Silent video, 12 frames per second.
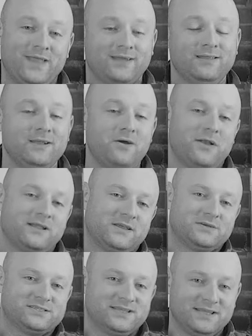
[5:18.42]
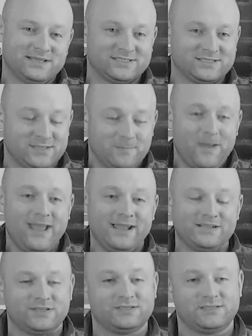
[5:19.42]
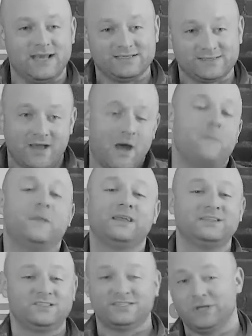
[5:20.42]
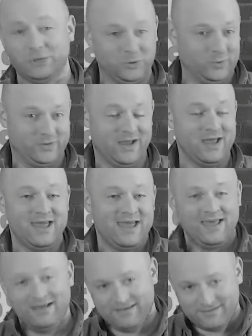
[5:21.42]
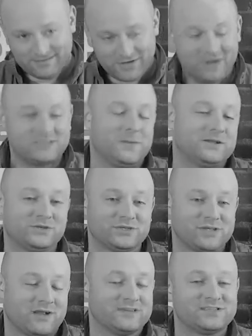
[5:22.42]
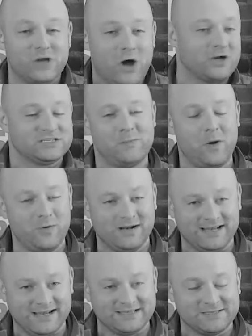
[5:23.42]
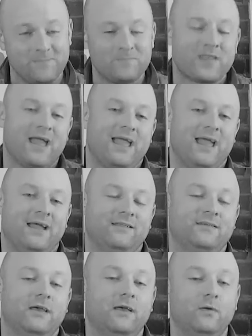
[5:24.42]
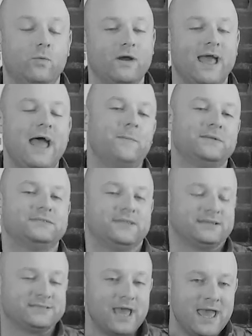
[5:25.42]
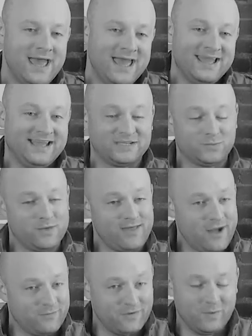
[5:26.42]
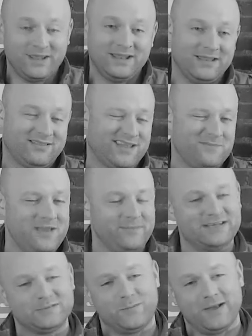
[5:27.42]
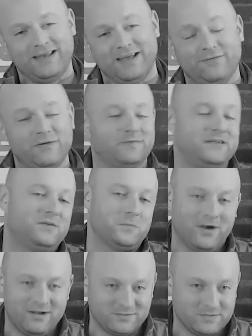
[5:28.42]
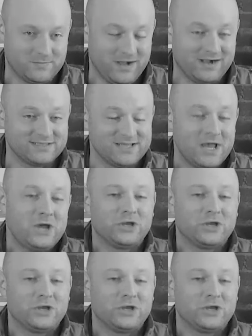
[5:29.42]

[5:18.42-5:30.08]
when they click on it, they'll see this page that says coming soon. Talks about your service, talks about what it is, and what happens is without doing anything, maybe spending 50 to 100 bucks,